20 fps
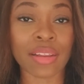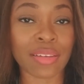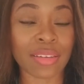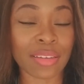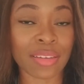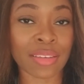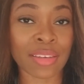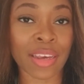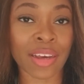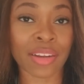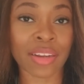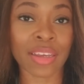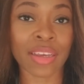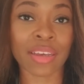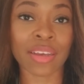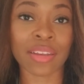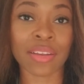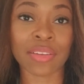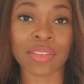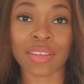
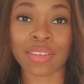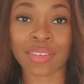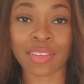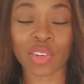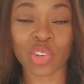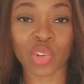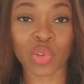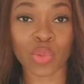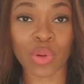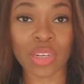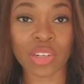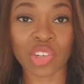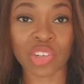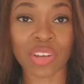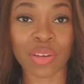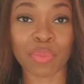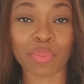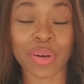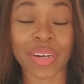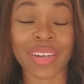detailing the
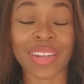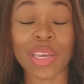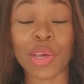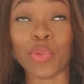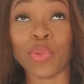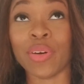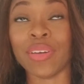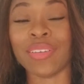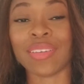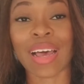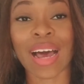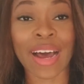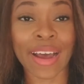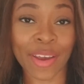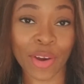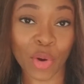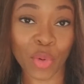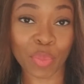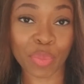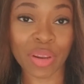situation, but it was
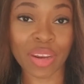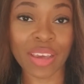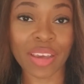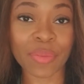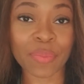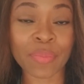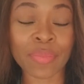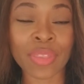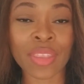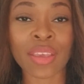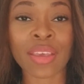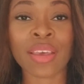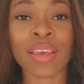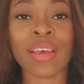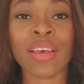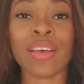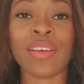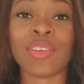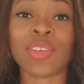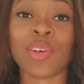eye-opening.
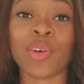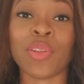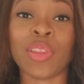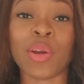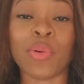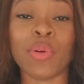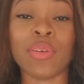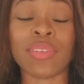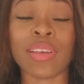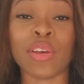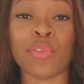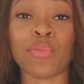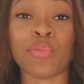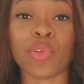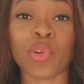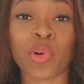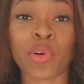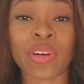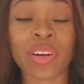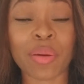So there was a
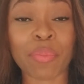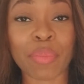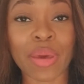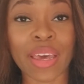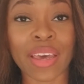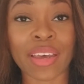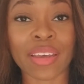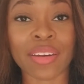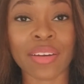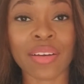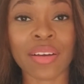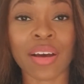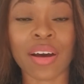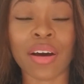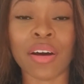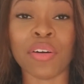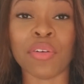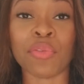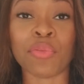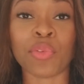Florida
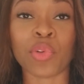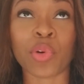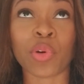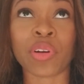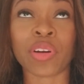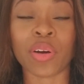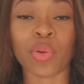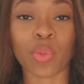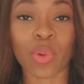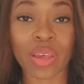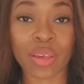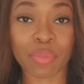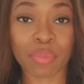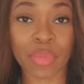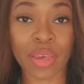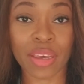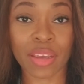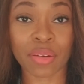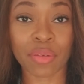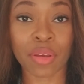white
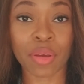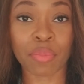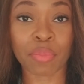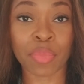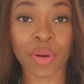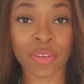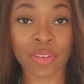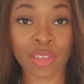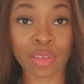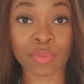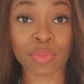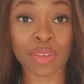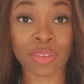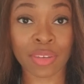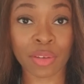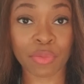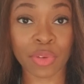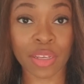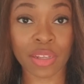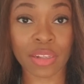man
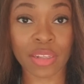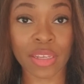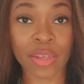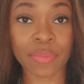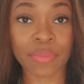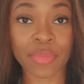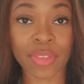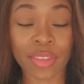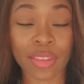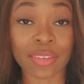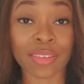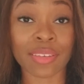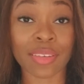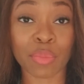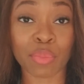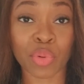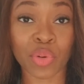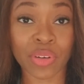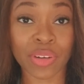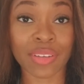specifically, this is
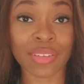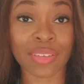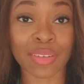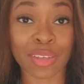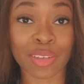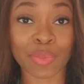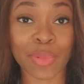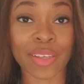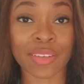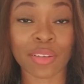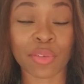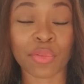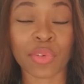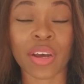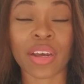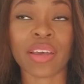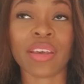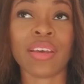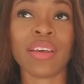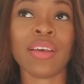important to
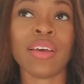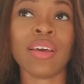specify,